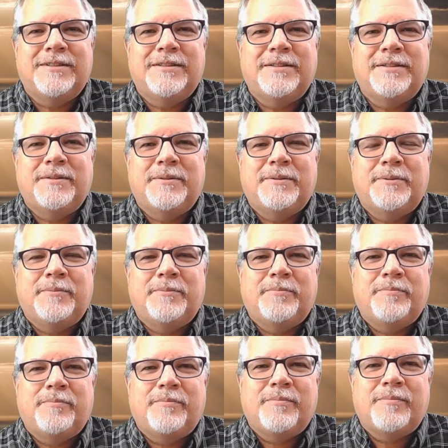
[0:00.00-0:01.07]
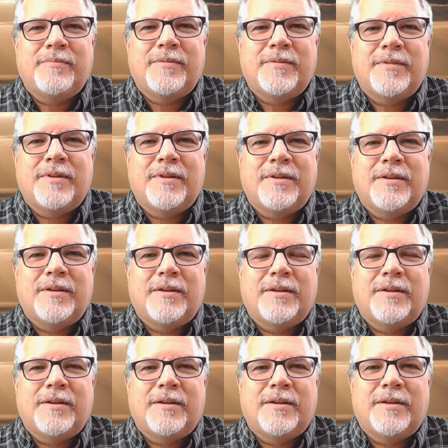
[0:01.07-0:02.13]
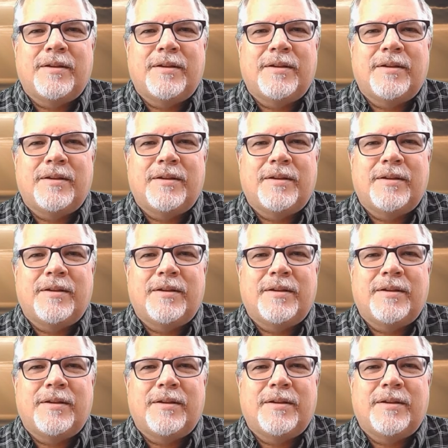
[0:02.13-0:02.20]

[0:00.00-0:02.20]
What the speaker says: (silence)